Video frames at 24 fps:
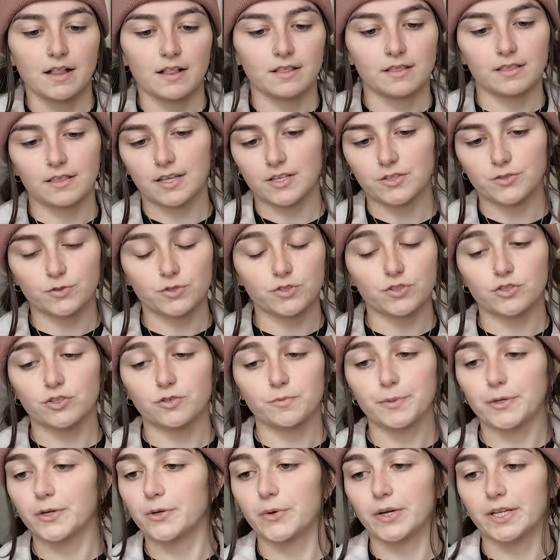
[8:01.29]
This was
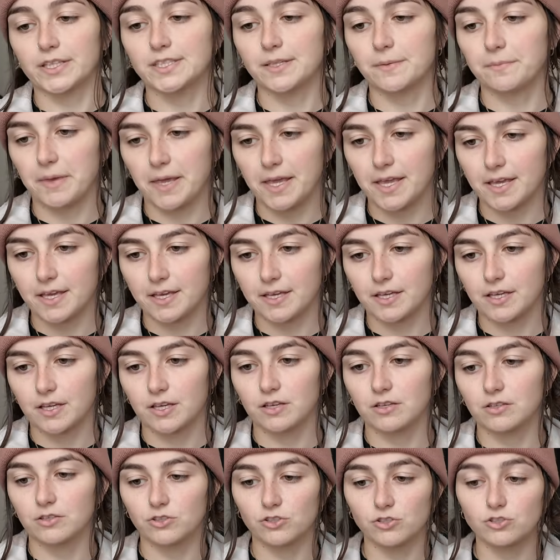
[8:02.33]
super quick to make.
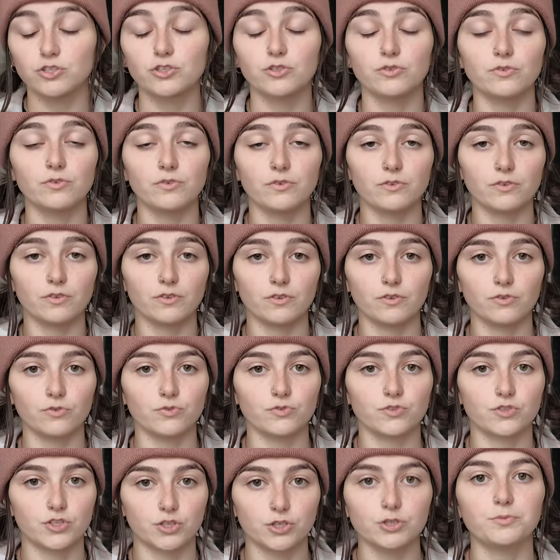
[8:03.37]
You do
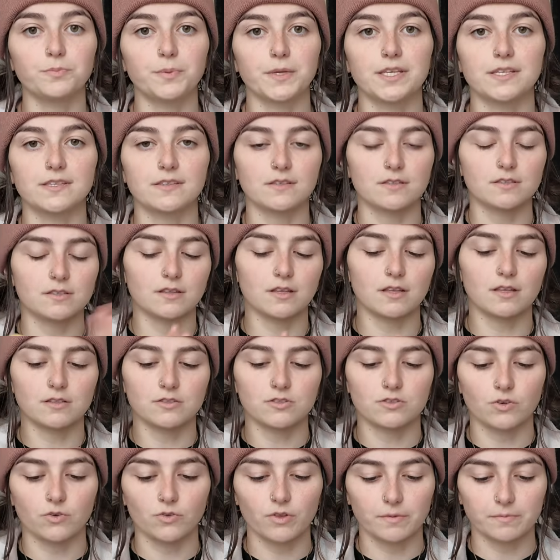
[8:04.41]
use two pieces and then
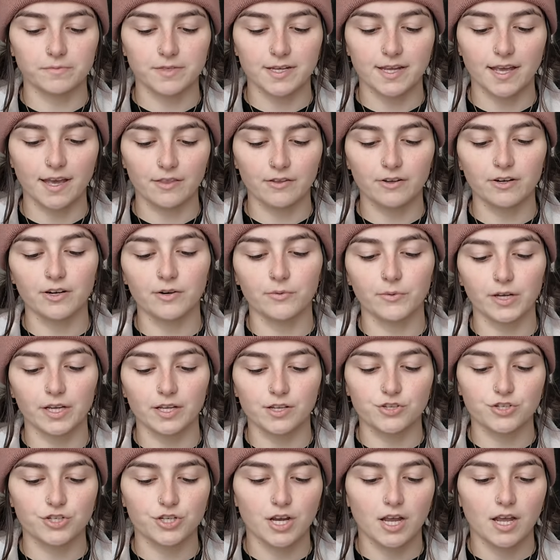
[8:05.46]
sew them together,
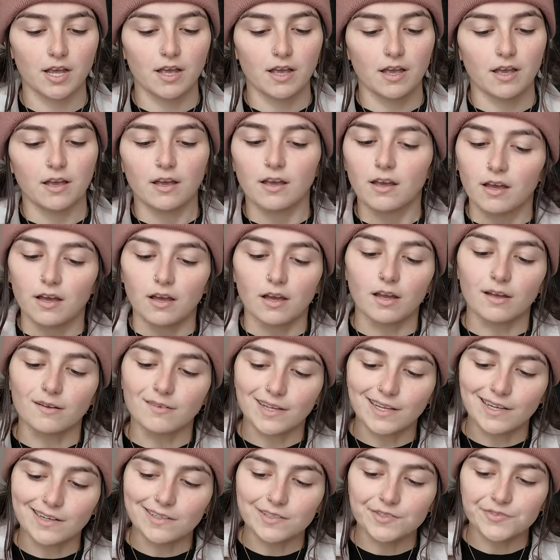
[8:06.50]
which, I
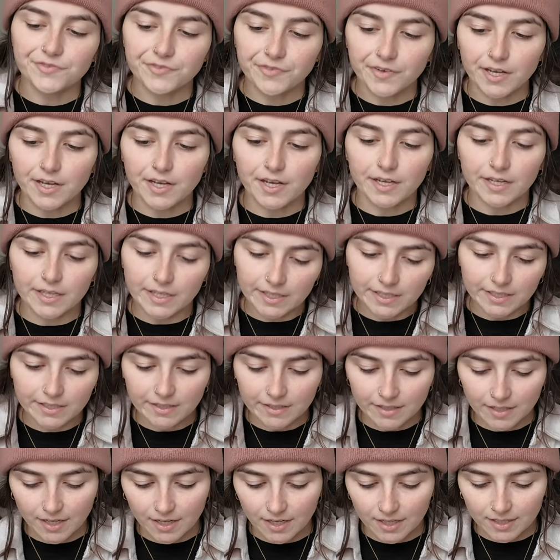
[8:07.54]
mean, it's
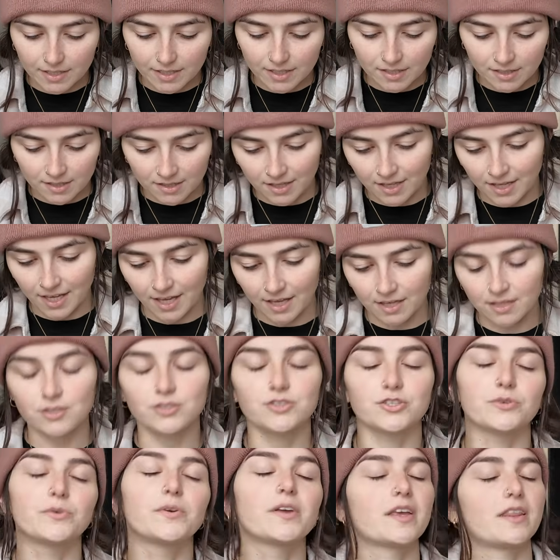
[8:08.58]
fine. I hate
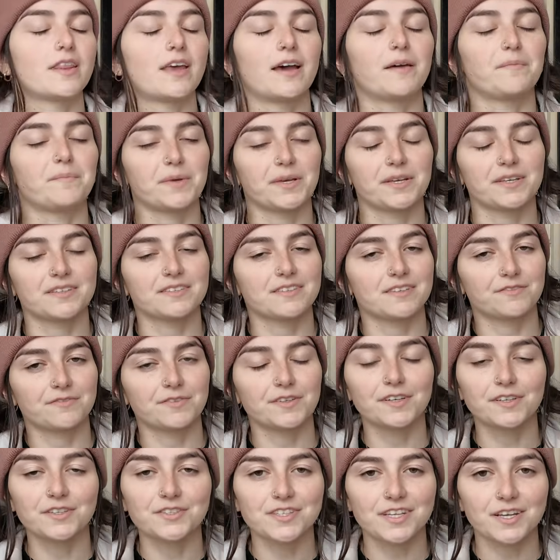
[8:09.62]
doing that because it
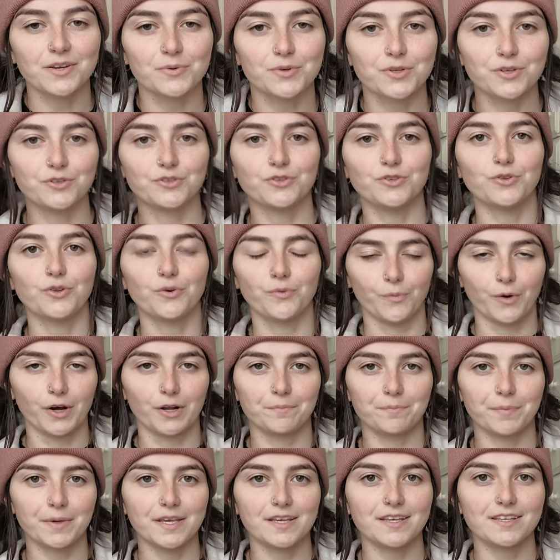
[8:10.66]
feels like when you do the
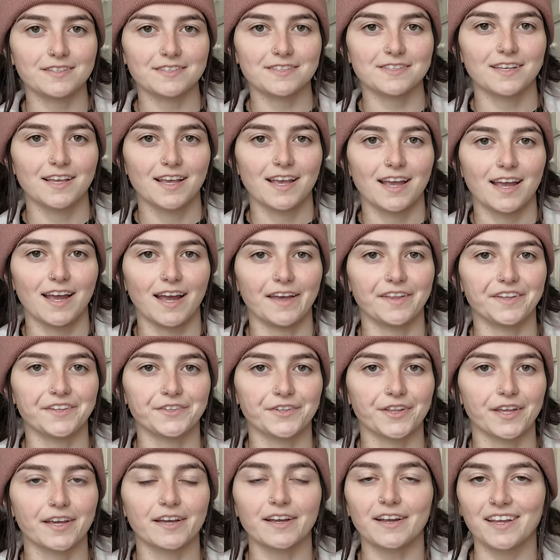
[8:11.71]
one piece and then
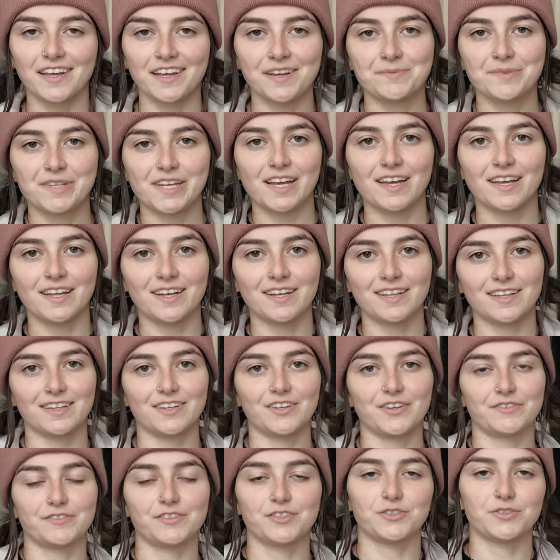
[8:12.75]
you're like, okay, I'm done, and then
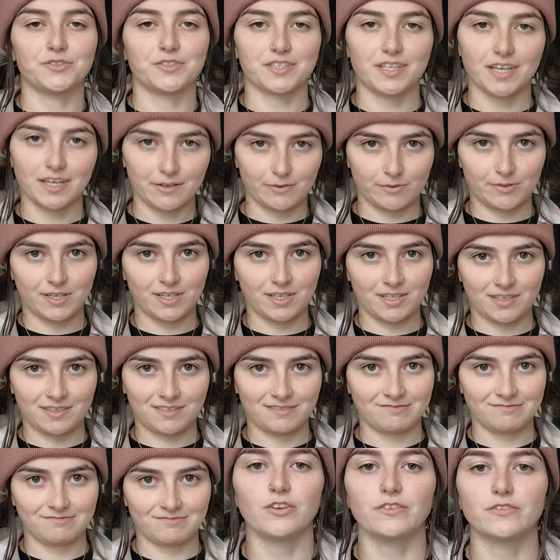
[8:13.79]
you have to do a second one.
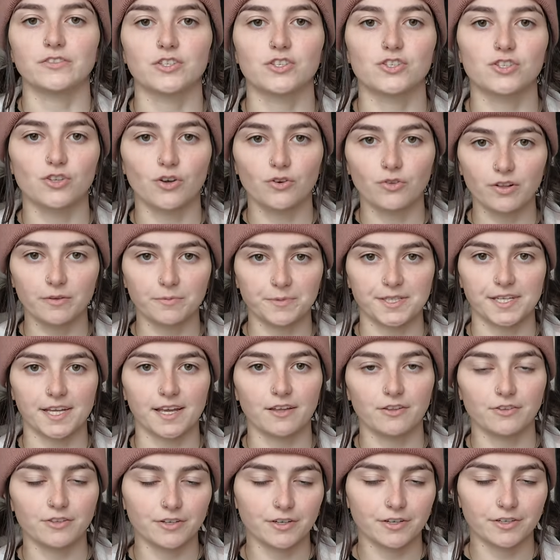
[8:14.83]
And you have to sew them
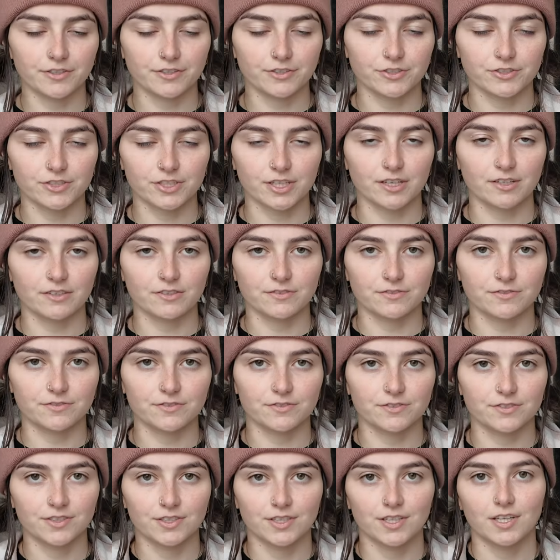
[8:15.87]
together. It's just kind of,
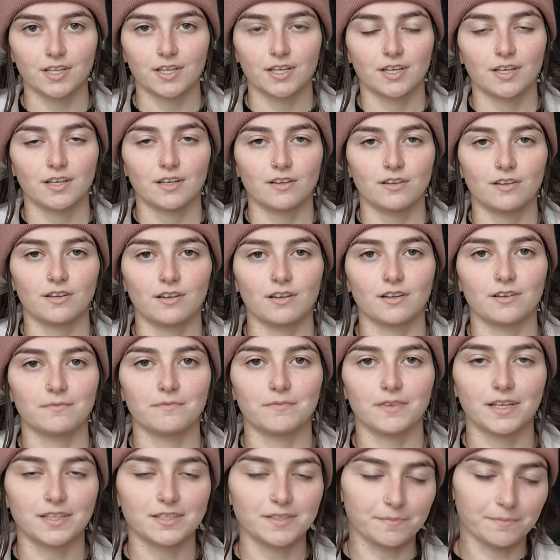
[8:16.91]

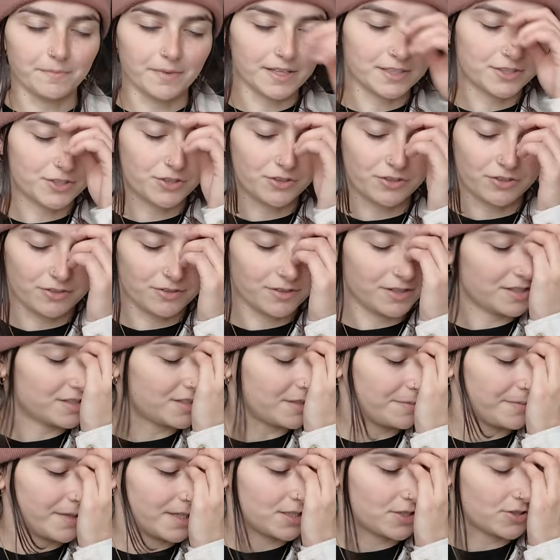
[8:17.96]
it's a
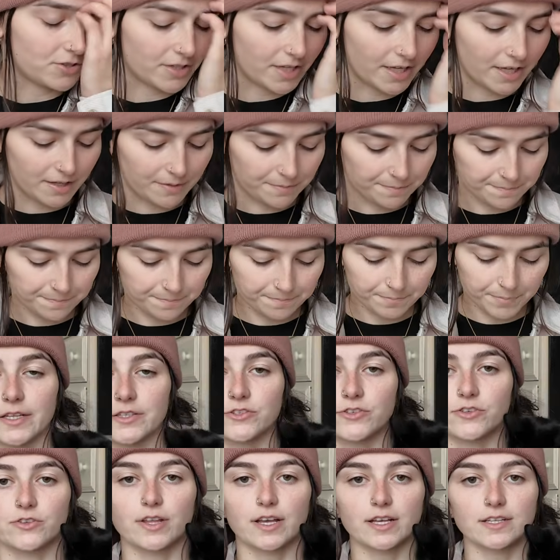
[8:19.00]
mental game. All right,
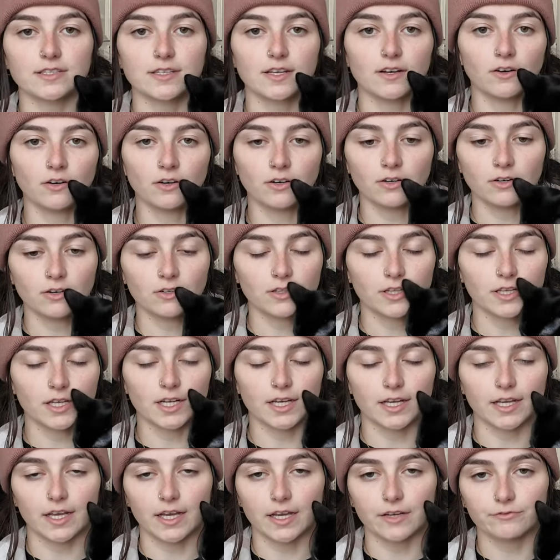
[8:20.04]
so that's all that
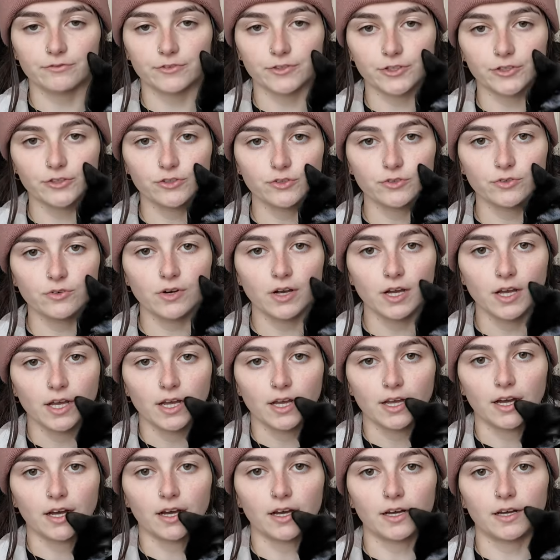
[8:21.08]
I have for you.
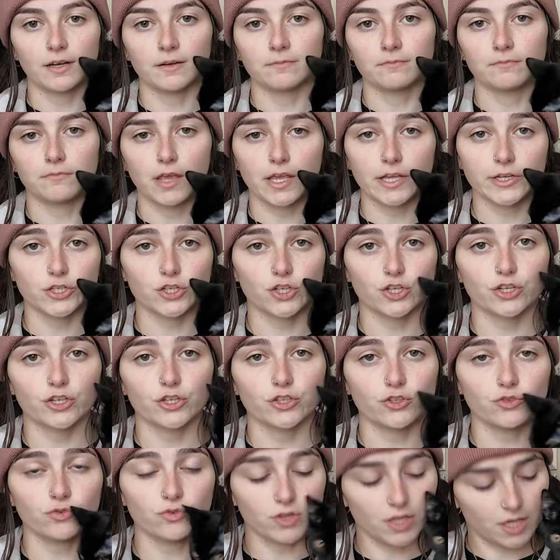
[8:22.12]
Make sure
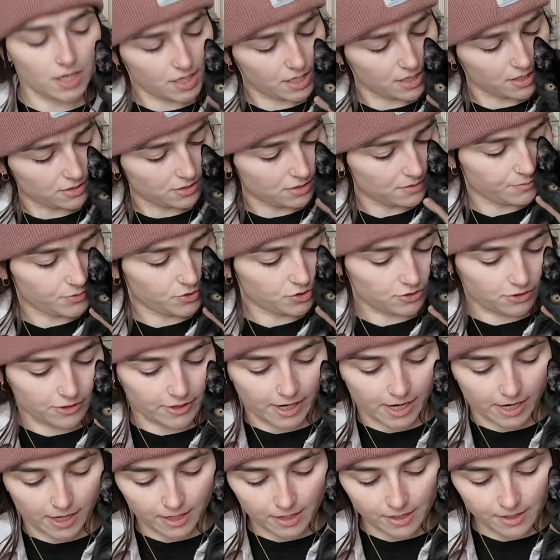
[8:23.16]
you like and
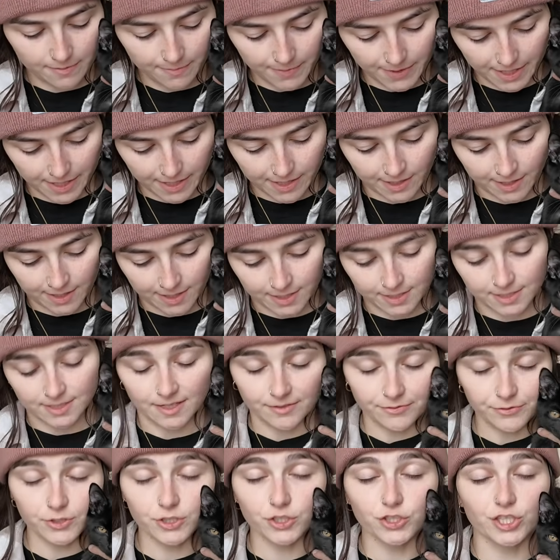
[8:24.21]
subscribe, and
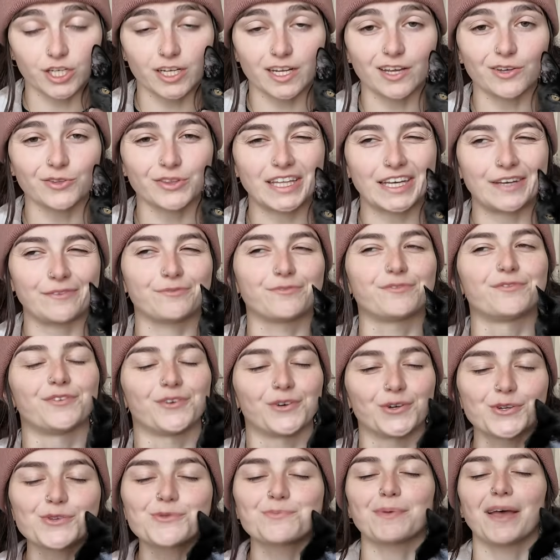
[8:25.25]
definitely check out that
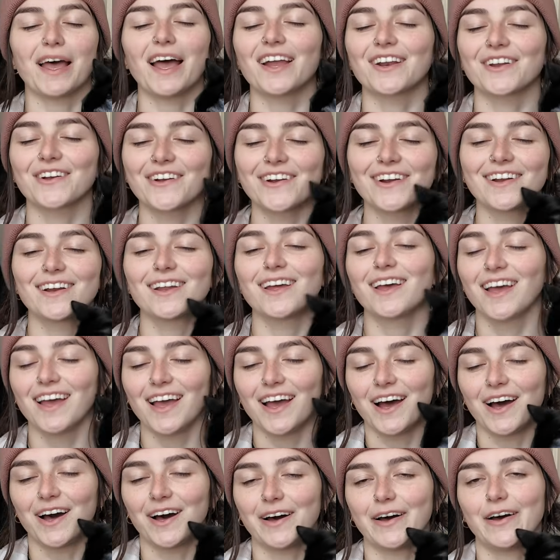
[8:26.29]
first pattern
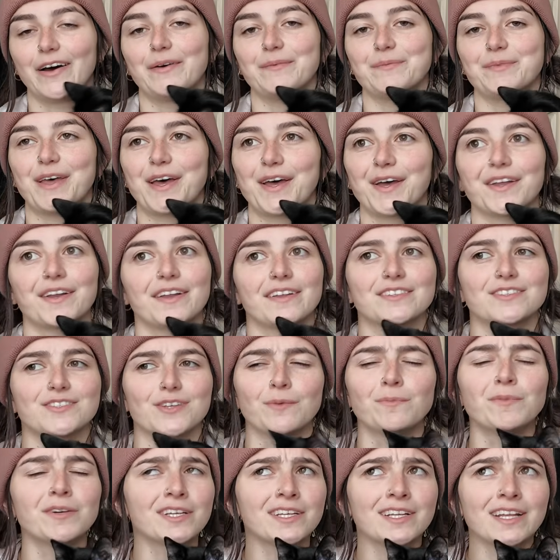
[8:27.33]
that
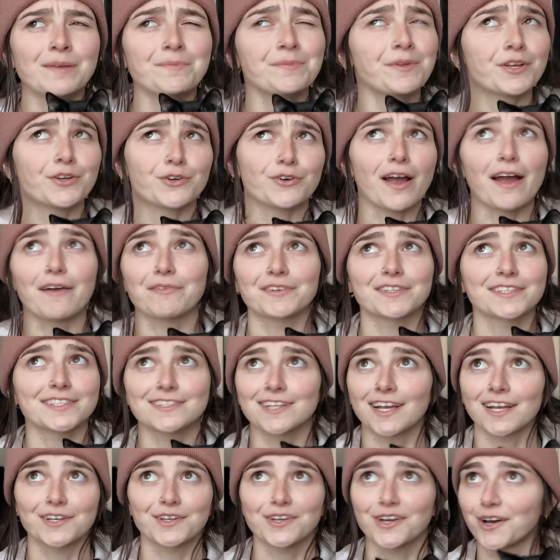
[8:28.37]
somebody named like Graphic
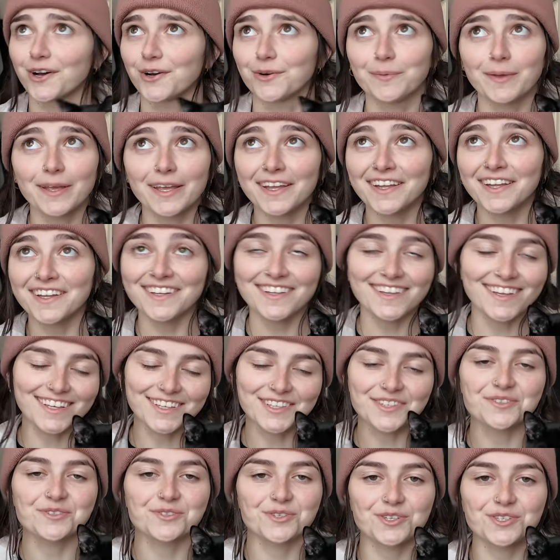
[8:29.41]
Design Co made.
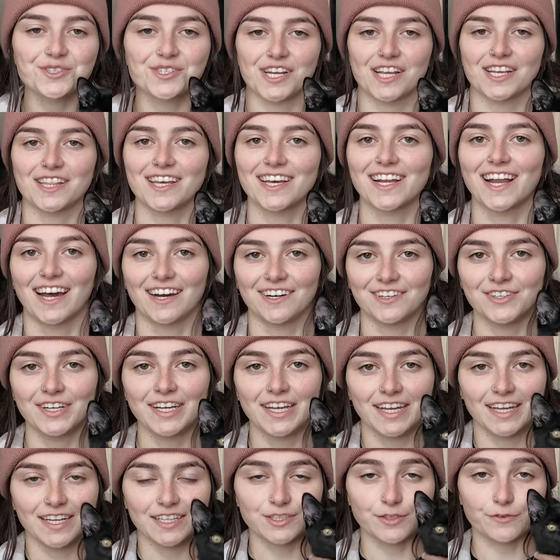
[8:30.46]
Like, you should check that out.
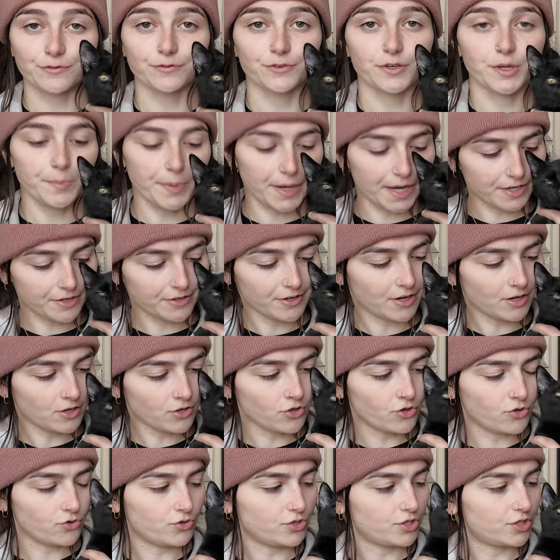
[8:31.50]
It's a free pattern on
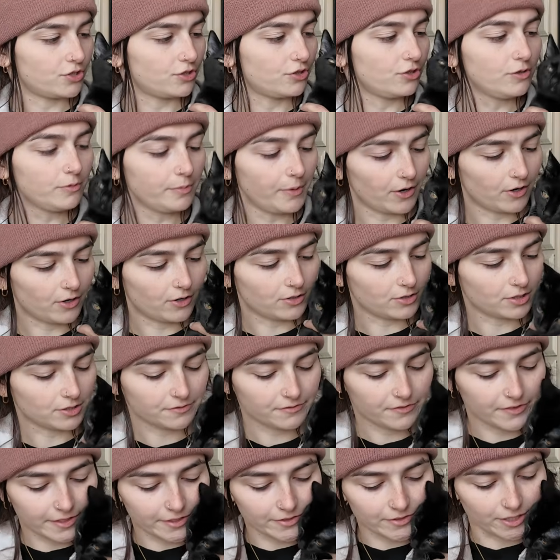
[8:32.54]
YouTube. All of
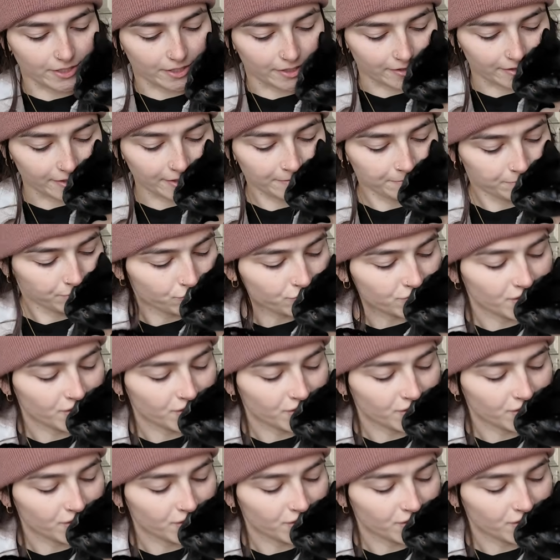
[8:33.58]
these are.